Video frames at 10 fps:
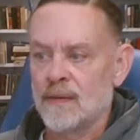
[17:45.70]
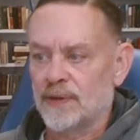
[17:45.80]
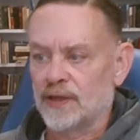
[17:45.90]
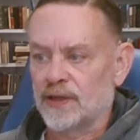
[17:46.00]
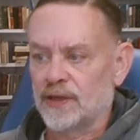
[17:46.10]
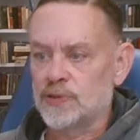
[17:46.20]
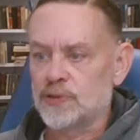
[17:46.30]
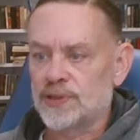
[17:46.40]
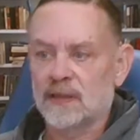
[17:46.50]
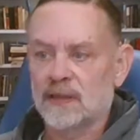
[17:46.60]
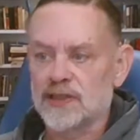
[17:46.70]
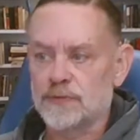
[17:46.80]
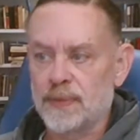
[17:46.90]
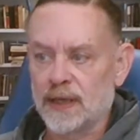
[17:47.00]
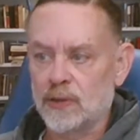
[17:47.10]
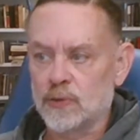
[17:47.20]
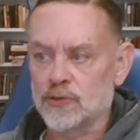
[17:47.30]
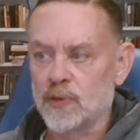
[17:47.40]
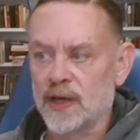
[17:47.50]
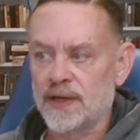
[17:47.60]
But the most
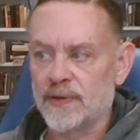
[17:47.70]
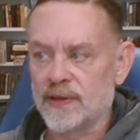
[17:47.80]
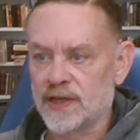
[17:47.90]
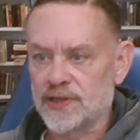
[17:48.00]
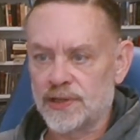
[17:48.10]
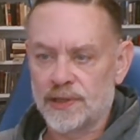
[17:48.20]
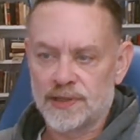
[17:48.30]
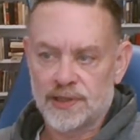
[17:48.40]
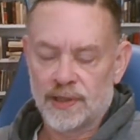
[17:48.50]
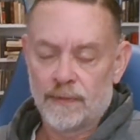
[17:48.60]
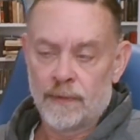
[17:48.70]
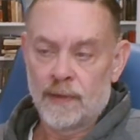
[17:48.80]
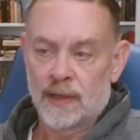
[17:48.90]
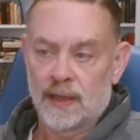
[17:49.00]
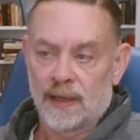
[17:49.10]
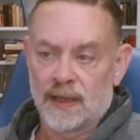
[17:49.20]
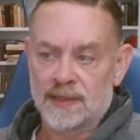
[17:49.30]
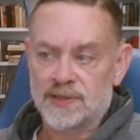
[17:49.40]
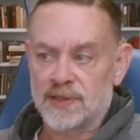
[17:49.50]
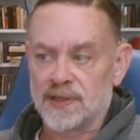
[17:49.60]
conspicuous writer in the church
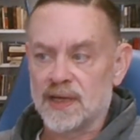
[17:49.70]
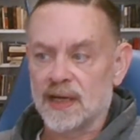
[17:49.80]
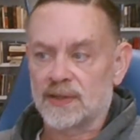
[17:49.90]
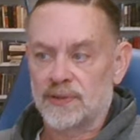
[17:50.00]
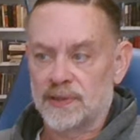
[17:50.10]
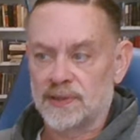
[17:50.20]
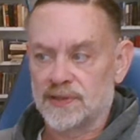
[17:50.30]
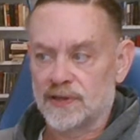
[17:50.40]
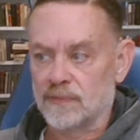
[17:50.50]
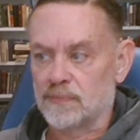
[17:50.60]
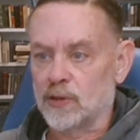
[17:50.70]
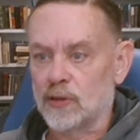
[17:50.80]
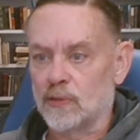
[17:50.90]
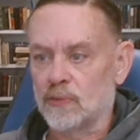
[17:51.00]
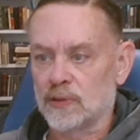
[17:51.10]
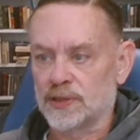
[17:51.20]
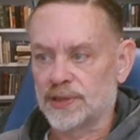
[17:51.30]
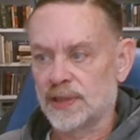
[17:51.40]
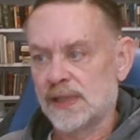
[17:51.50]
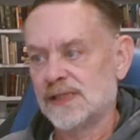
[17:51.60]
against the doctrines of the Bull
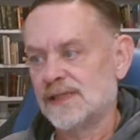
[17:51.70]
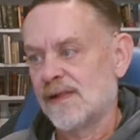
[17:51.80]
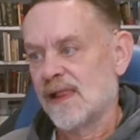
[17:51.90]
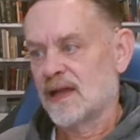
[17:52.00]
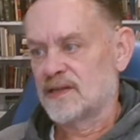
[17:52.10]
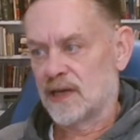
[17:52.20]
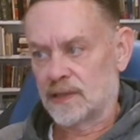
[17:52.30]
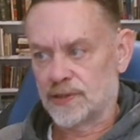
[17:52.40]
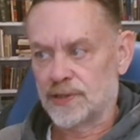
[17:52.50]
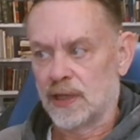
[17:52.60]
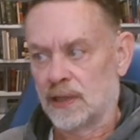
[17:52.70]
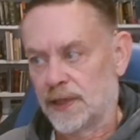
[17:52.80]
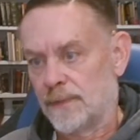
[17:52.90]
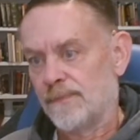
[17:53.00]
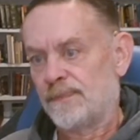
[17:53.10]
was Dr. Tully,